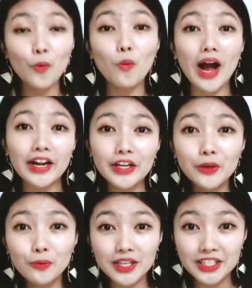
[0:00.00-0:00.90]
What do you
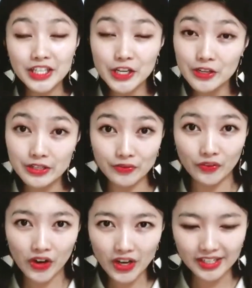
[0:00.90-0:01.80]
want to use
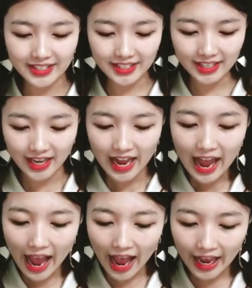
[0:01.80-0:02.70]
first?
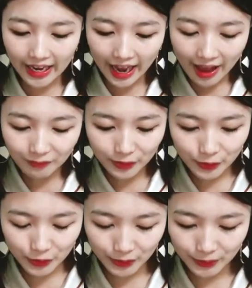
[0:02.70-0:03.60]
I have to
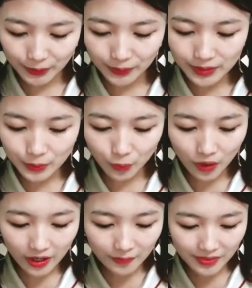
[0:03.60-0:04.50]
choose
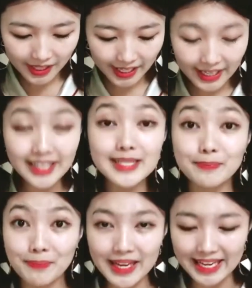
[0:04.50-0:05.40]
one of these
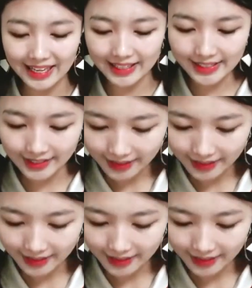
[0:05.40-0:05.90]
beads.